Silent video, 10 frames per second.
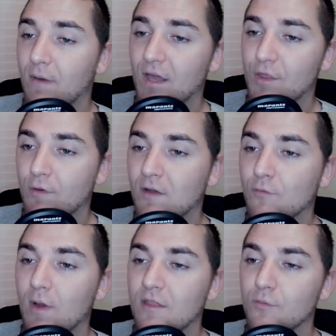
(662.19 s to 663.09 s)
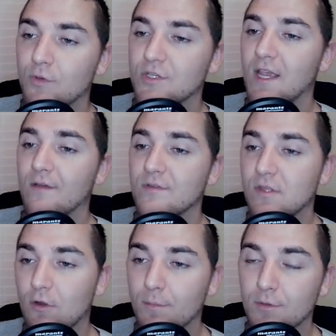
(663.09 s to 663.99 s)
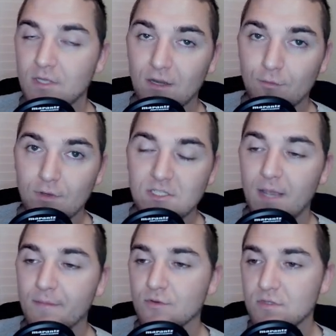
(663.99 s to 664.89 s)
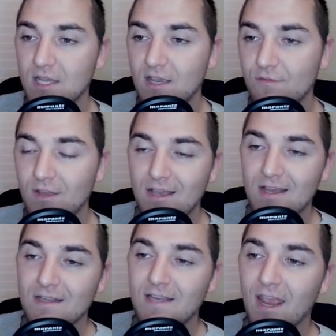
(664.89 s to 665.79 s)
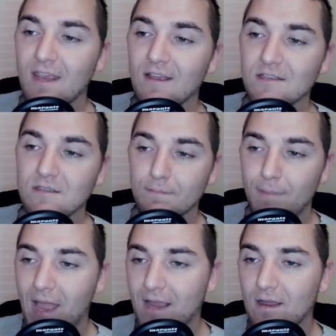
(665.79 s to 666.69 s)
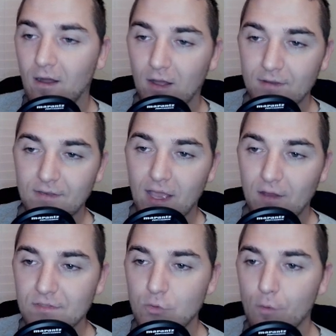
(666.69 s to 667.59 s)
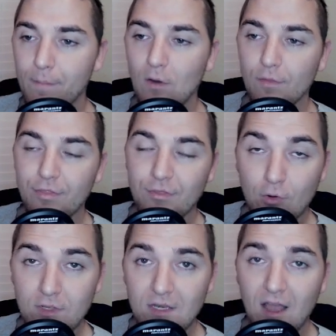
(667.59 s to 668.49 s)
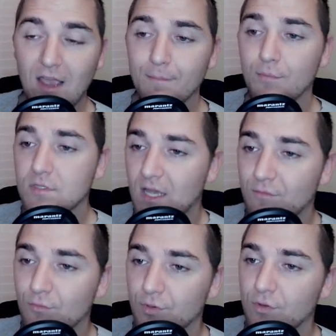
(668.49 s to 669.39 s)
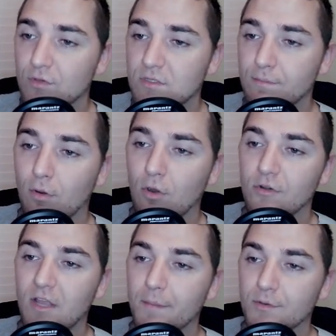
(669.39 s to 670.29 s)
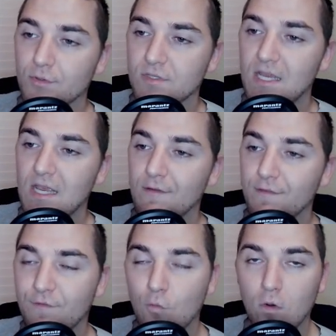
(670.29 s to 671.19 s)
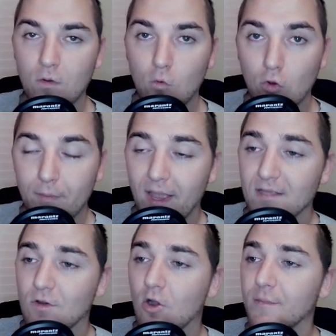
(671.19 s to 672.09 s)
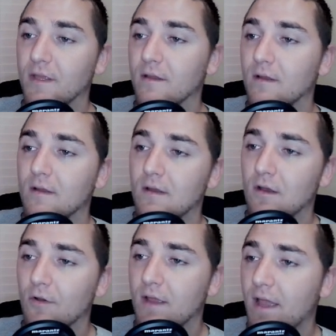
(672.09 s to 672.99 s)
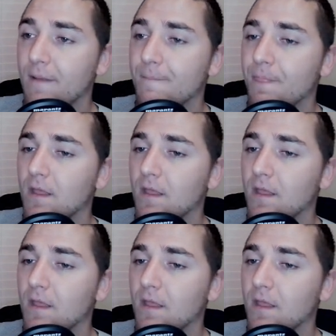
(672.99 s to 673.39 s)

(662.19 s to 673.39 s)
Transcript: by the Ringwraith, which gives 30% increased damage received, taking us back on down to about 39% reduced burn damage received for Gorbag's army. Okay,